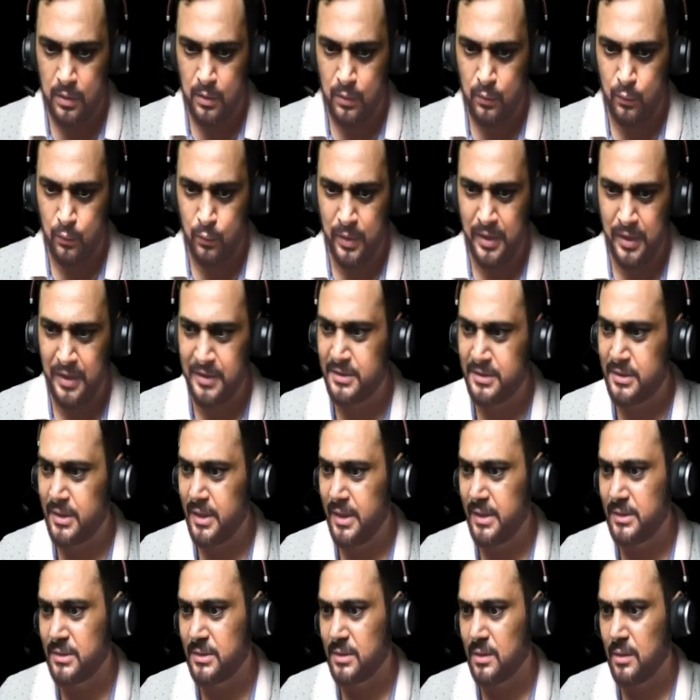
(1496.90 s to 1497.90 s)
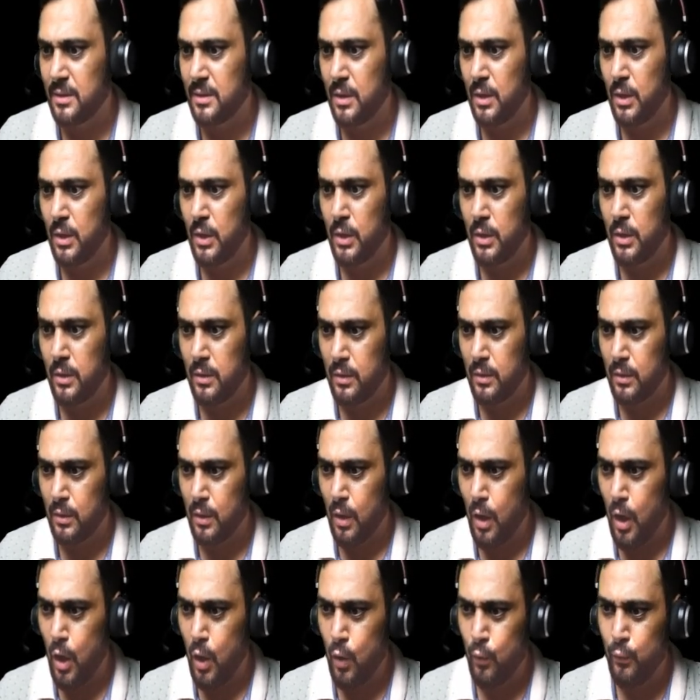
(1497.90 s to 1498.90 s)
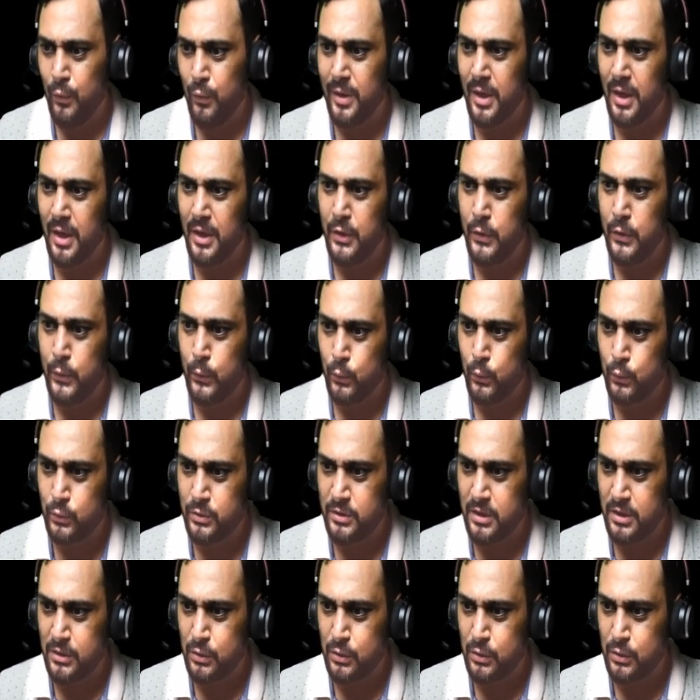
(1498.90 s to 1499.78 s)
But it says how we can use this